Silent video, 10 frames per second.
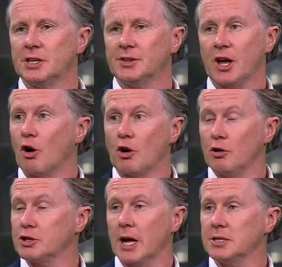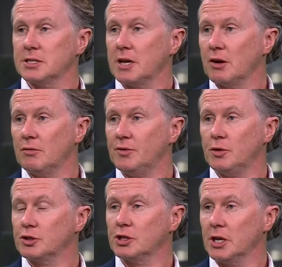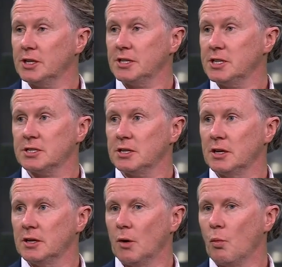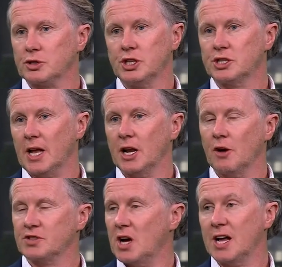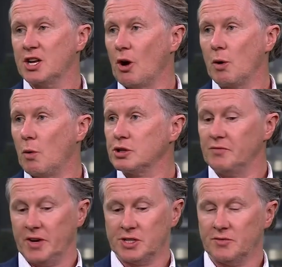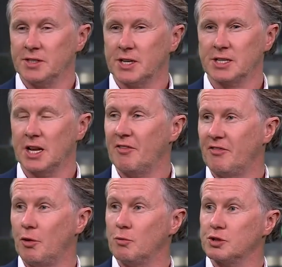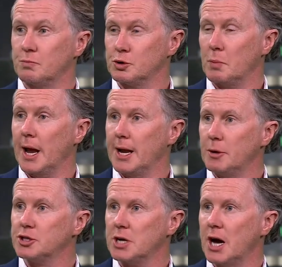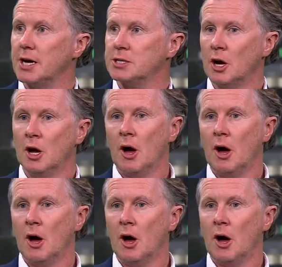they got caught again today. Unfortunately, they did. Was he slightly offside? No, he wasn't. Virgil van Dijk's left foot was playing him onside.